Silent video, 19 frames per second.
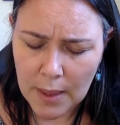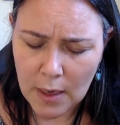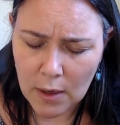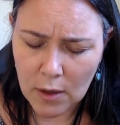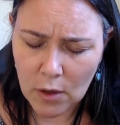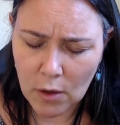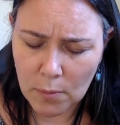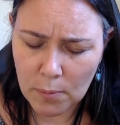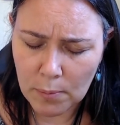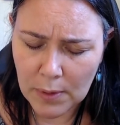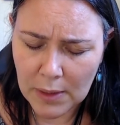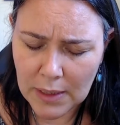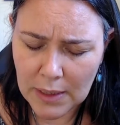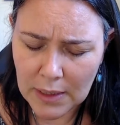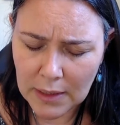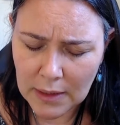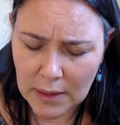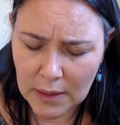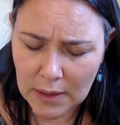
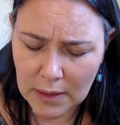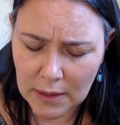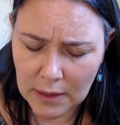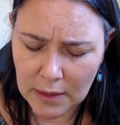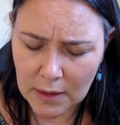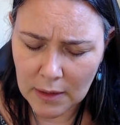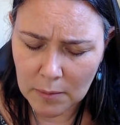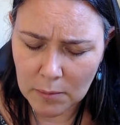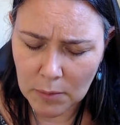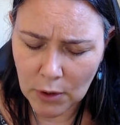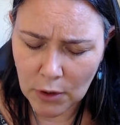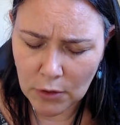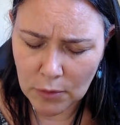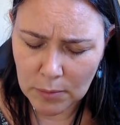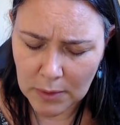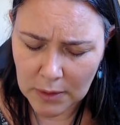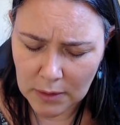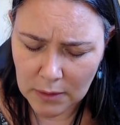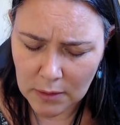completely in the
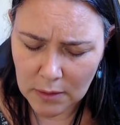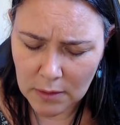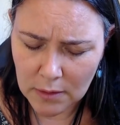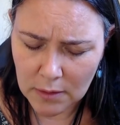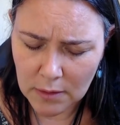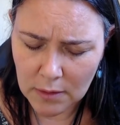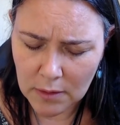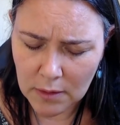moment,